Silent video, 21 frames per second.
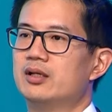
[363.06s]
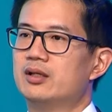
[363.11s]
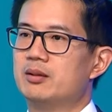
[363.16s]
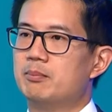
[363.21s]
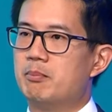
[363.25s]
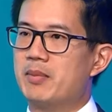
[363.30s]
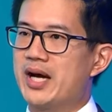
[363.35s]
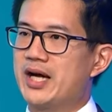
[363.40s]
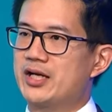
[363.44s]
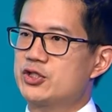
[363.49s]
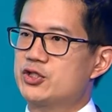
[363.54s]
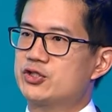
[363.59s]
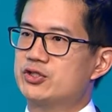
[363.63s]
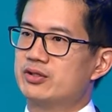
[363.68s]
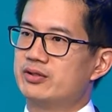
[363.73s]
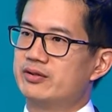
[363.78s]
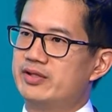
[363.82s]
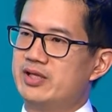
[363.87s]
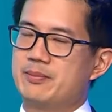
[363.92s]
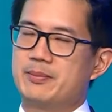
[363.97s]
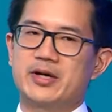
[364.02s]

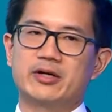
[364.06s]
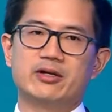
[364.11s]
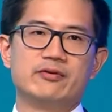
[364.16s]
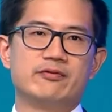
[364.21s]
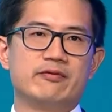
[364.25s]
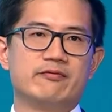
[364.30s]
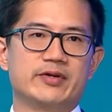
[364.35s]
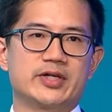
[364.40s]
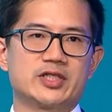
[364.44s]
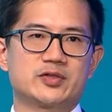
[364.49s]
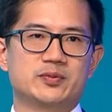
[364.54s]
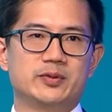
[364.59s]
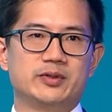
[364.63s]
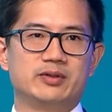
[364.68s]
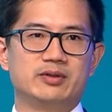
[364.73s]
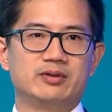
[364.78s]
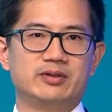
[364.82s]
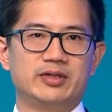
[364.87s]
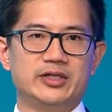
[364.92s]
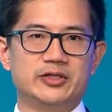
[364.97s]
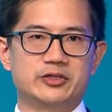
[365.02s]
matched the amount of investment
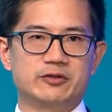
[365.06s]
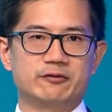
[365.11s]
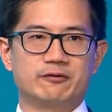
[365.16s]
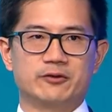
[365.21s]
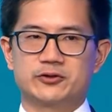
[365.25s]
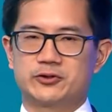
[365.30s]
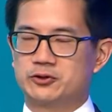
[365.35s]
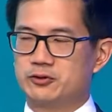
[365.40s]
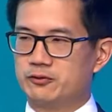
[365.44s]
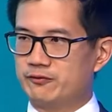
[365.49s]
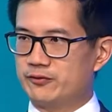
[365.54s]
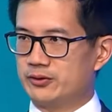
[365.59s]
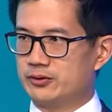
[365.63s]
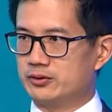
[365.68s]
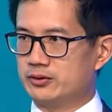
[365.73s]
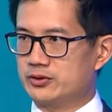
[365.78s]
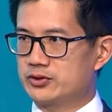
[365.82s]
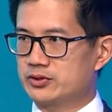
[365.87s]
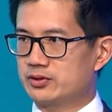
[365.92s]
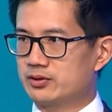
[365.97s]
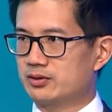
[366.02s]
into fossil
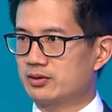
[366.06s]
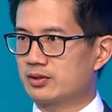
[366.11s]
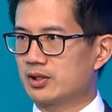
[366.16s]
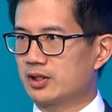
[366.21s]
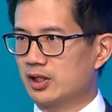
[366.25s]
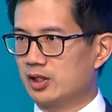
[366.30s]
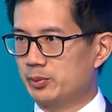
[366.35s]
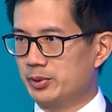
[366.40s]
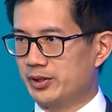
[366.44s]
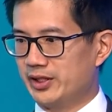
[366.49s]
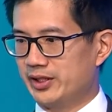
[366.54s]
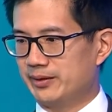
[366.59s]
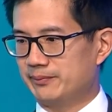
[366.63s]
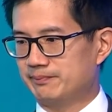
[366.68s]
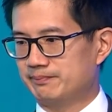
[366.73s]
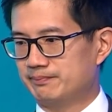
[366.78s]
fuels globally.